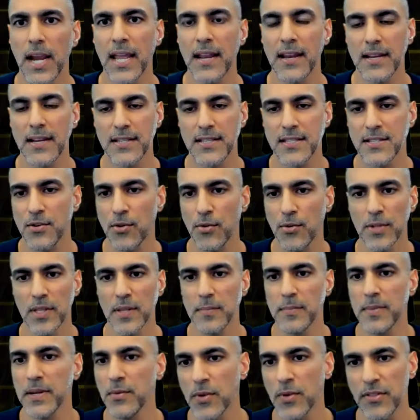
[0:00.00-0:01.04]
and it's only
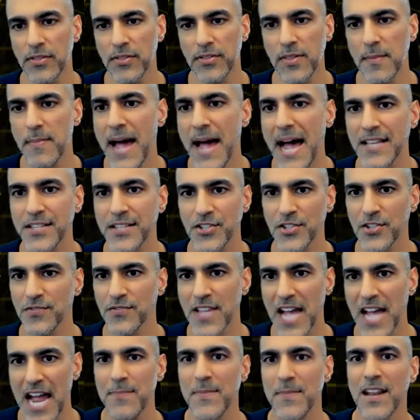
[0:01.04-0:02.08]
been with the passage of
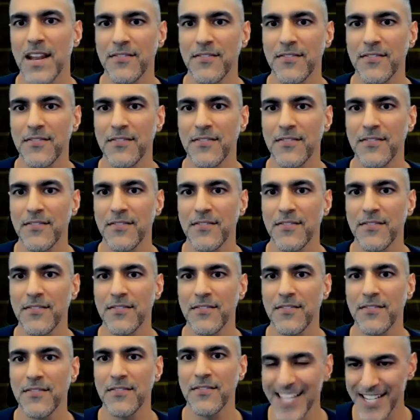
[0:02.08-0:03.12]
time that I've been
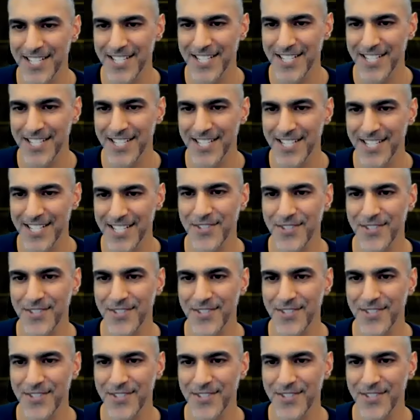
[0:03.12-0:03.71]
context on this.